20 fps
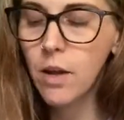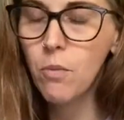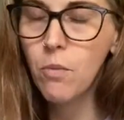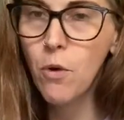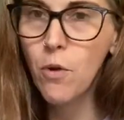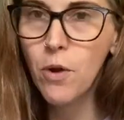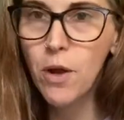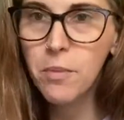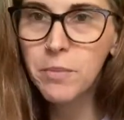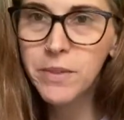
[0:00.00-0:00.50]

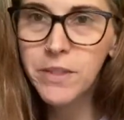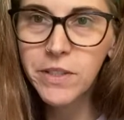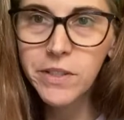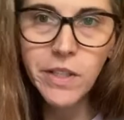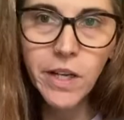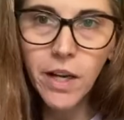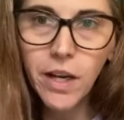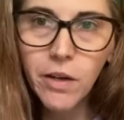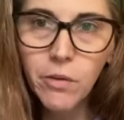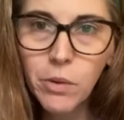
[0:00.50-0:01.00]
woke up
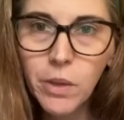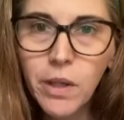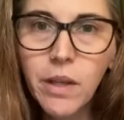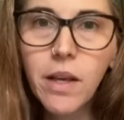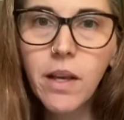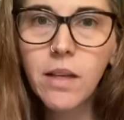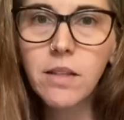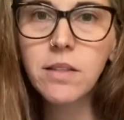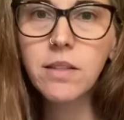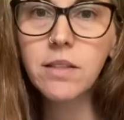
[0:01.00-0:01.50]
today
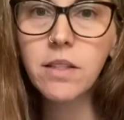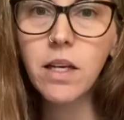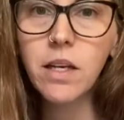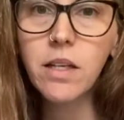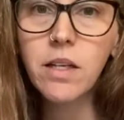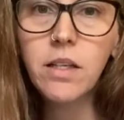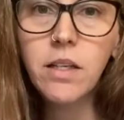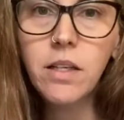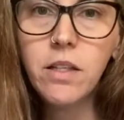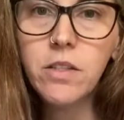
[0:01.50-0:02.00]
really
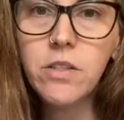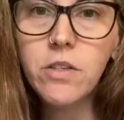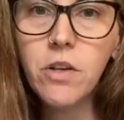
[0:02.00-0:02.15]
excited